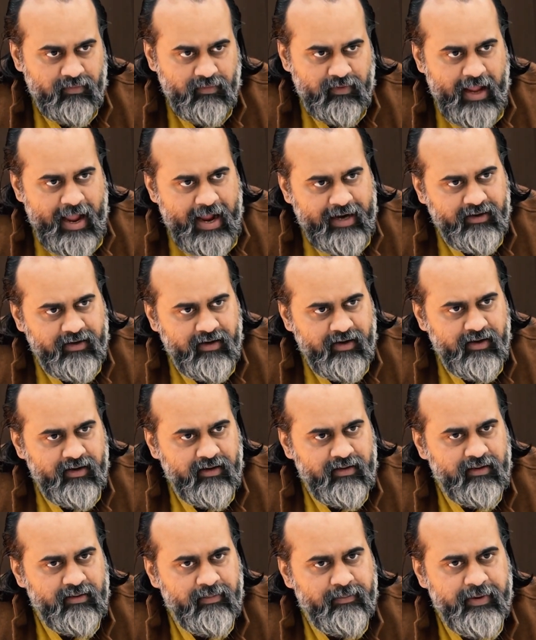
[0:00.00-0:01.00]
The
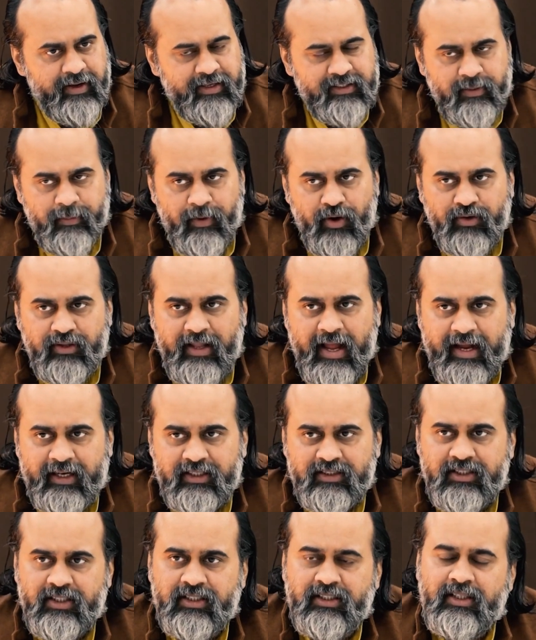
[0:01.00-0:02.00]
actor brings about the
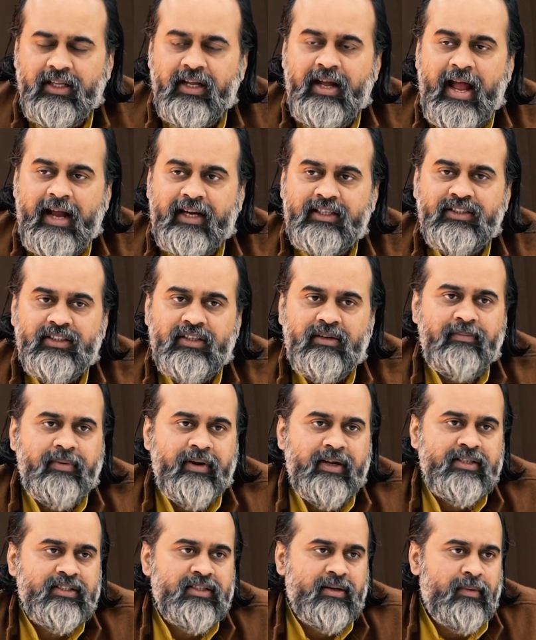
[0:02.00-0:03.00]
action
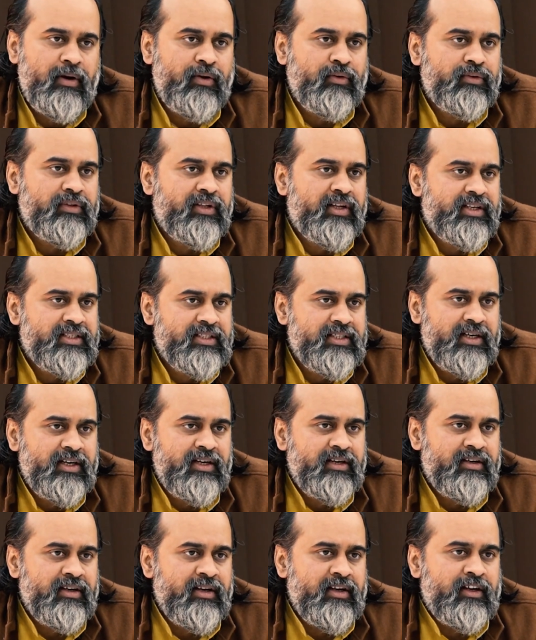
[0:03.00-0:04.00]
brings about the
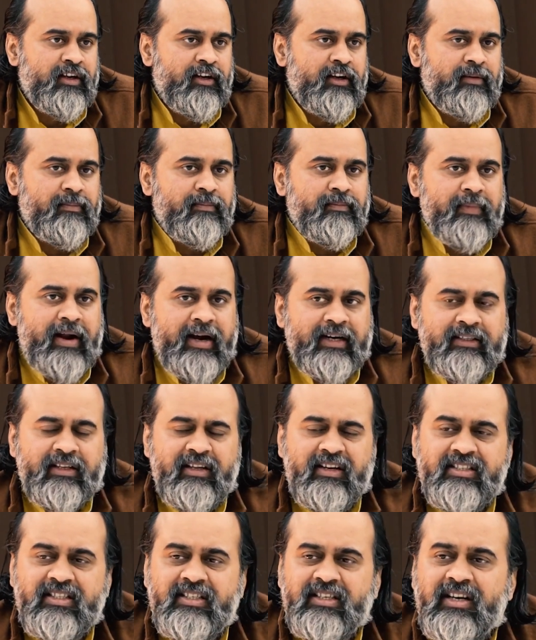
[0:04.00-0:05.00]
result, and
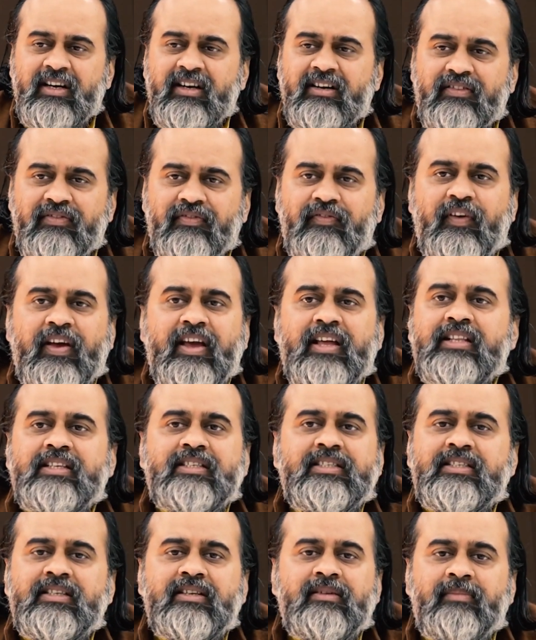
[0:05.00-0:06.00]
the result
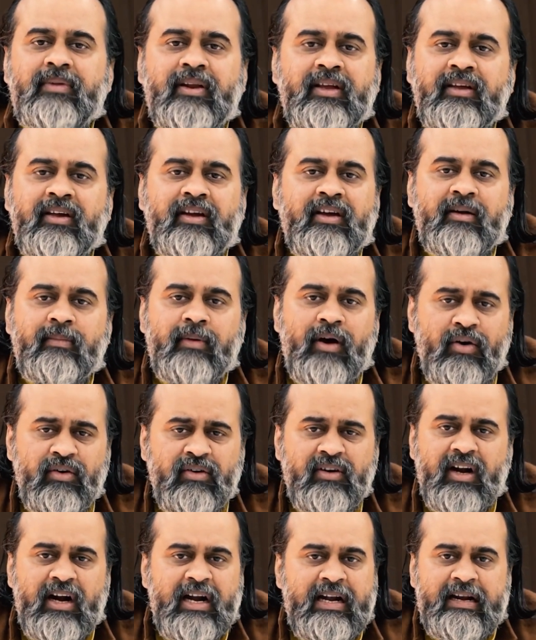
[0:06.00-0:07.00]
fails in bringing
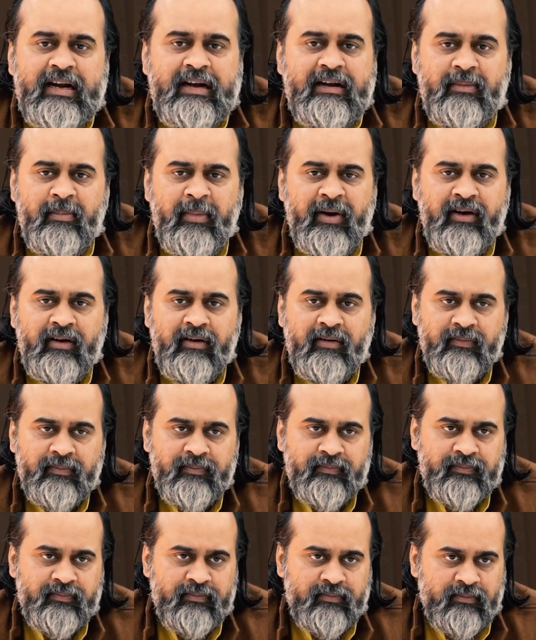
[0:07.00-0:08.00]
about contentment.
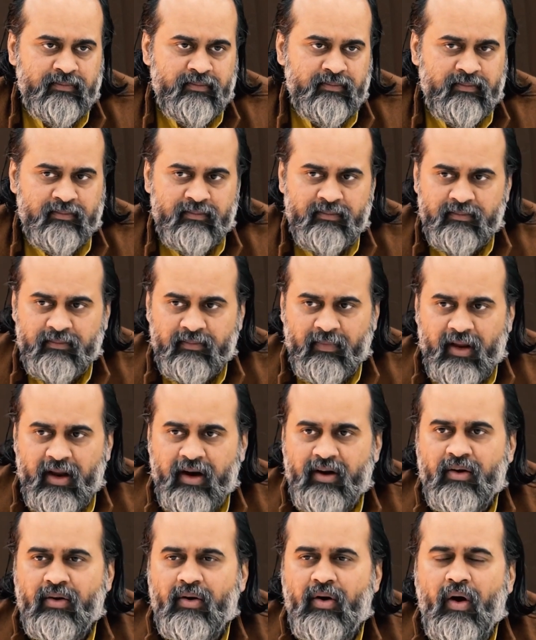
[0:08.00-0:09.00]

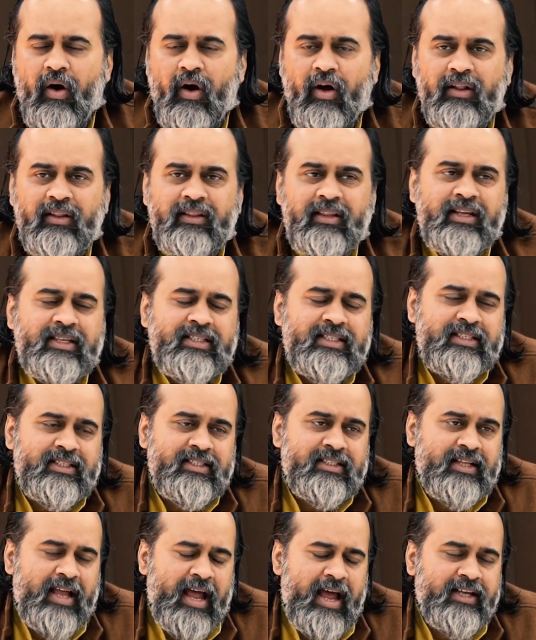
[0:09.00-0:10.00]
And all
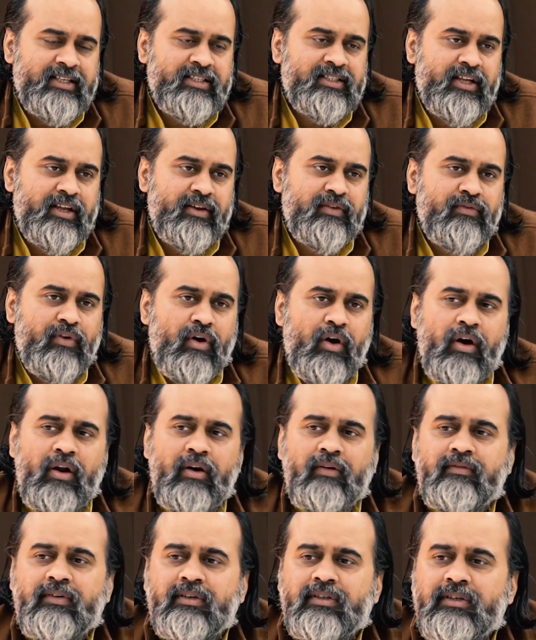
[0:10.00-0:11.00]
this has
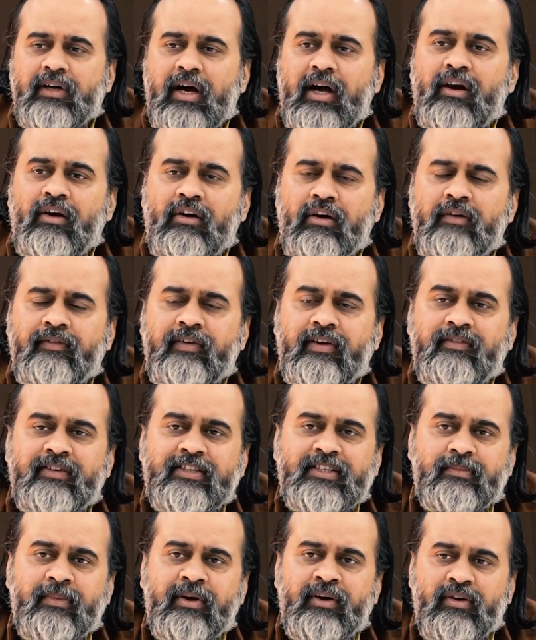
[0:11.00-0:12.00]
involved a lot of
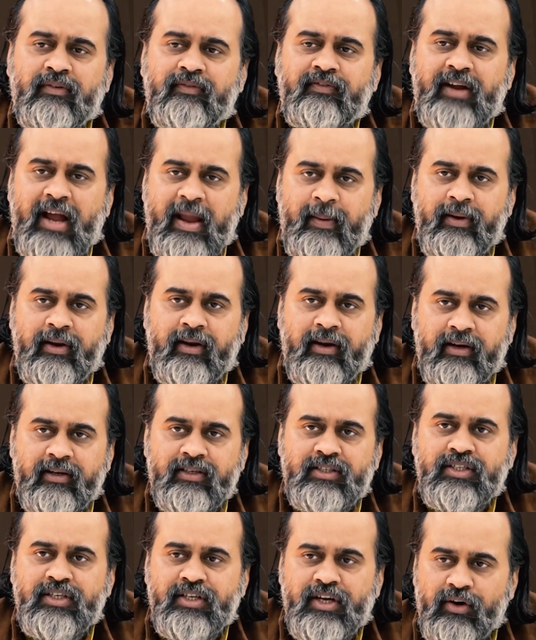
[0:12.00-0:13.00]
investment of time and
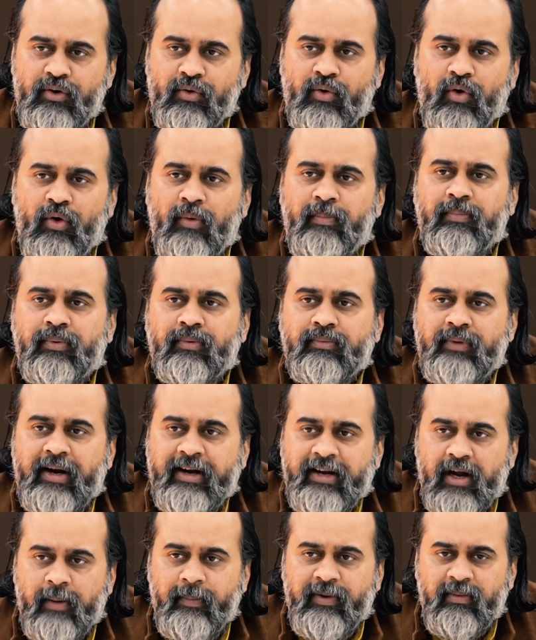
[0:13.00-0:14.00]
energy and hope
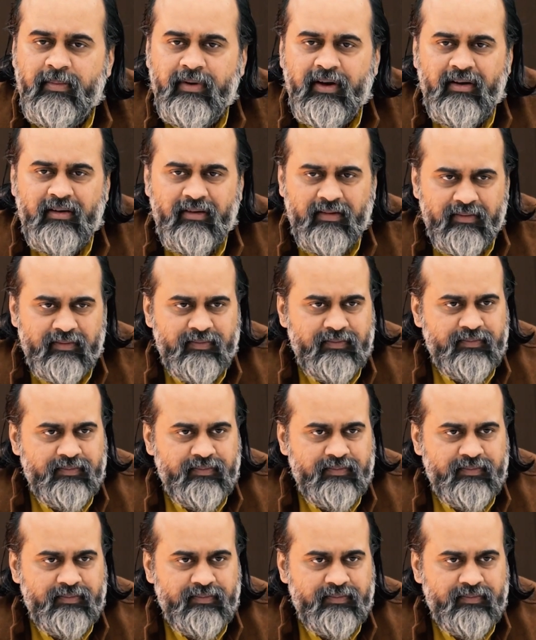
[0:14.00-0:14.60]
and commitment.